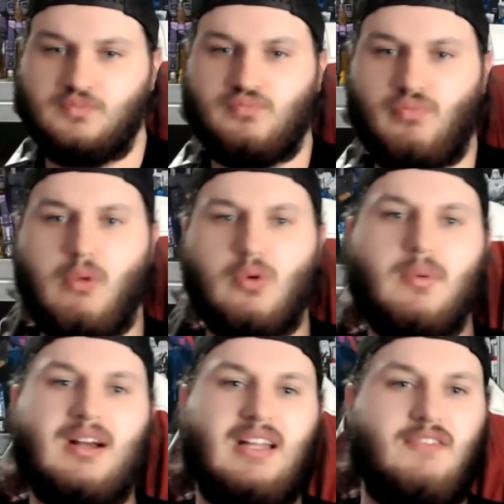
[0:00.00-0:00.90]
we're about
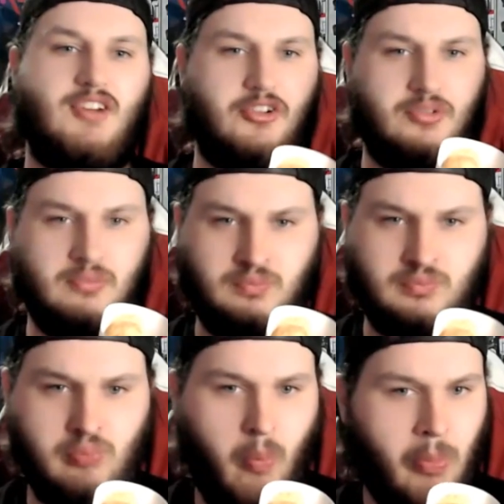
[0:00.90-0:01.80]
$11,
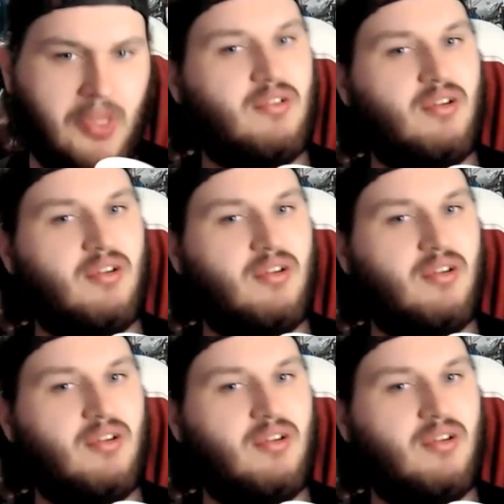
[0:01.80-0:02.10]
$11.95.